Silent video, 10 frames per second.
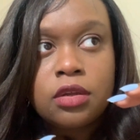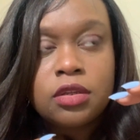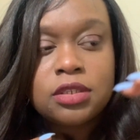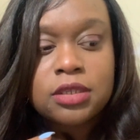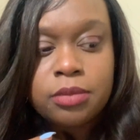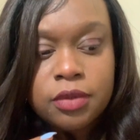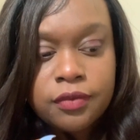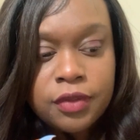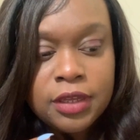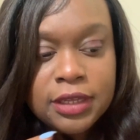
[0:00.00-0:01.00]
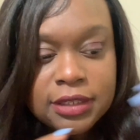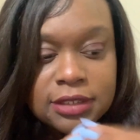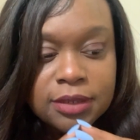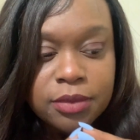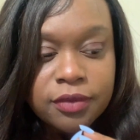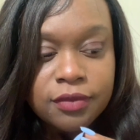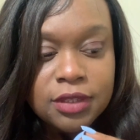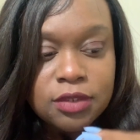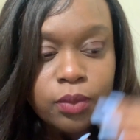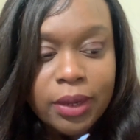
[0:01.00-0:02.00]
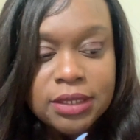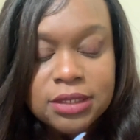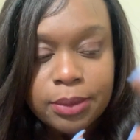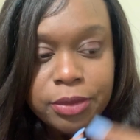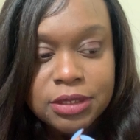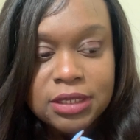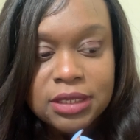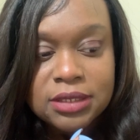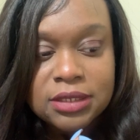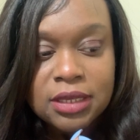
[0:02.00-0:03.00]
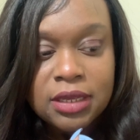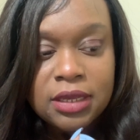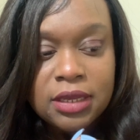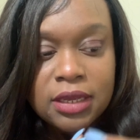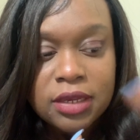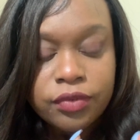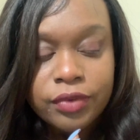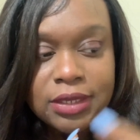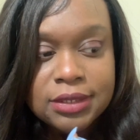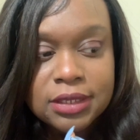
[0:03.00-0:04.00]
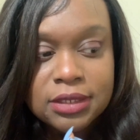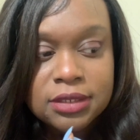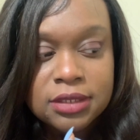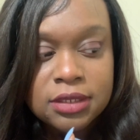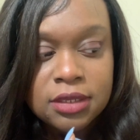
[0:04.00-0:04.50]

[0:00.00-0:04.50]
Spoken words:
some of these white separatists and racists